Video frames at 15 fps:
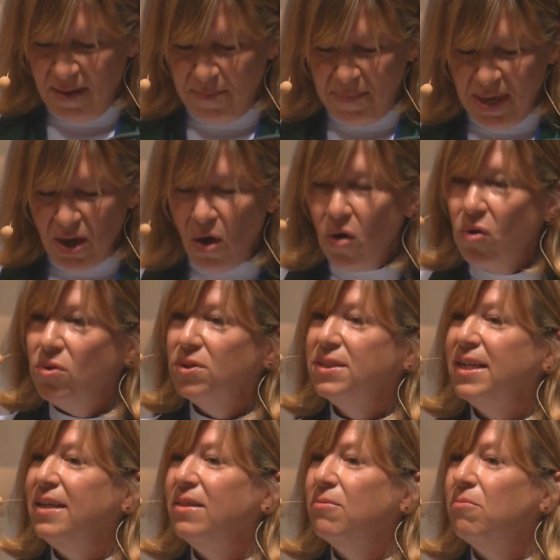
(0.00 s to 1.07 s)

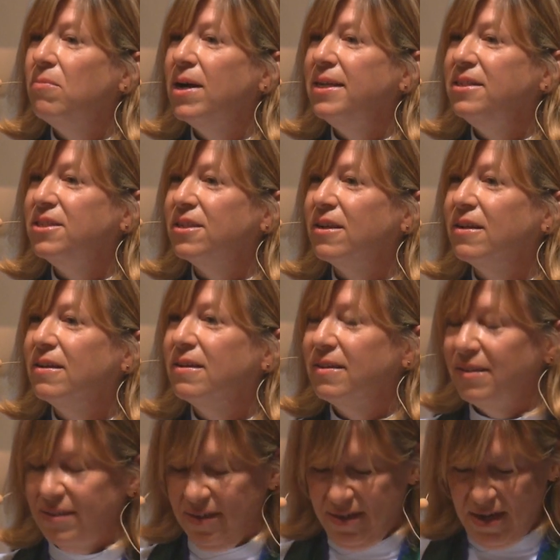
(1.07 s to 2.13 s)
beholding the wonder
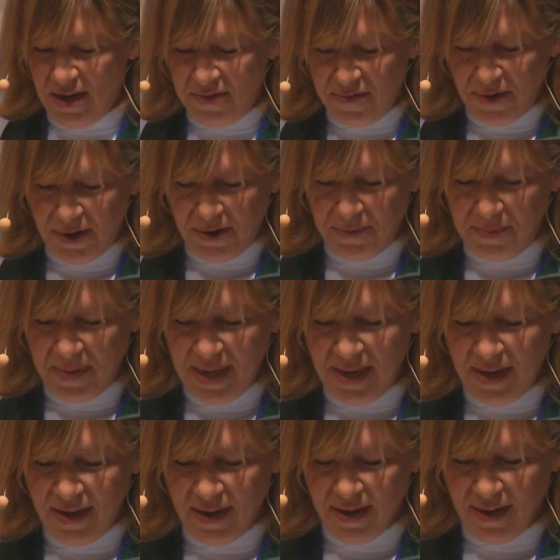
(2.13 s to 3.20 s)
of our own
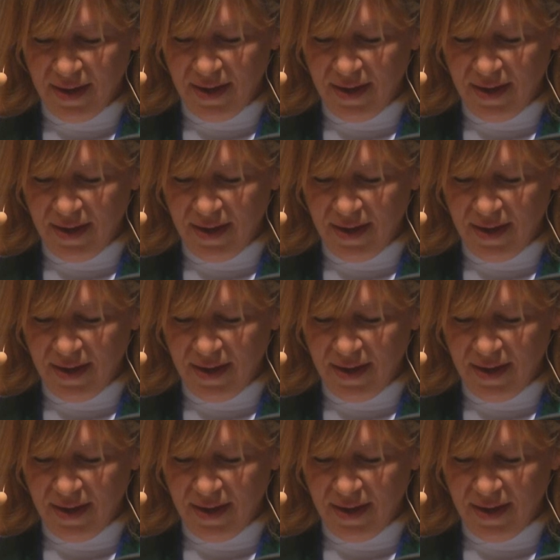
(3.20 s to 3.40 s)
being.